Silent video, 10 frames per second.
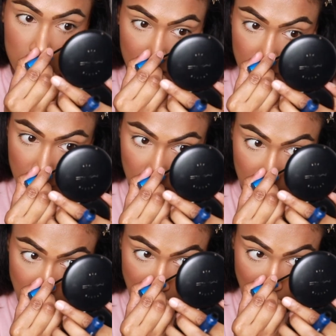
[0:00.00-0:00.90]
just
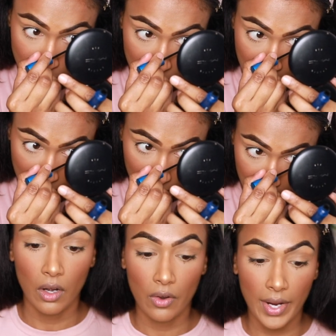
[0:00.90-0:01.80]
doesn't work out.
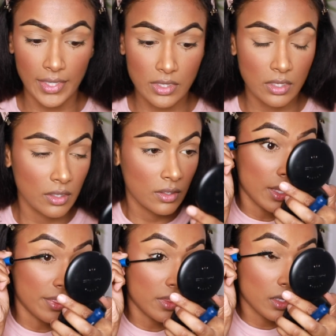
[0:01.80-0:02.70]
Alright, I
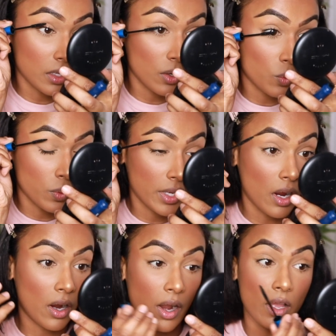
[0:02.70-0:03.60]
think we
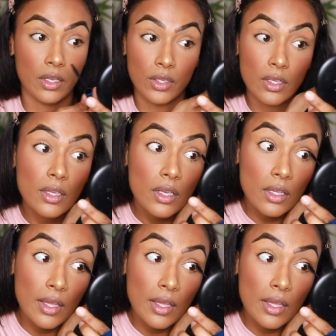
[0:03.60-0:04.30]
are good.